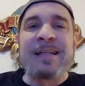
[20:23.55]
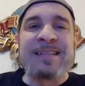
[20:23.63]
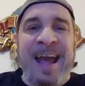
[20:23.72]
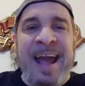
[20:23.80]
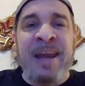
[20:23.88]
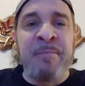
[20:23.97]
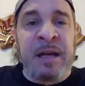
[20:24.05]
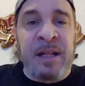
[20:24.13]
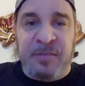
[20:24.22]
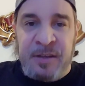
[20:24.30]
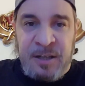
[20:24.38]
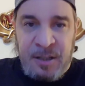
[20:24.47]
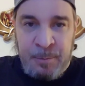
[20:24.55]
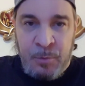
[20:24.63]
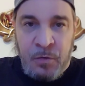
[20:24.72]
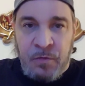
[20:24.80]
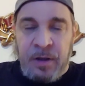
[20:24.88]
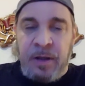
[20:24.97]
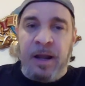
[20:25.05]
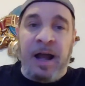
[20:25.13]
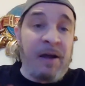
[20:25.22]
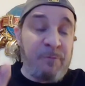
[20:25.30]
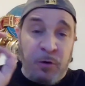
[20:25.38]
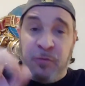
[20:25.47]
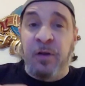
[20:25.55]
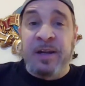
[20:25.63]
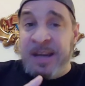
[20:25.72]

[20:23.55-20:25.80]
10 minutes into the movie, first of all,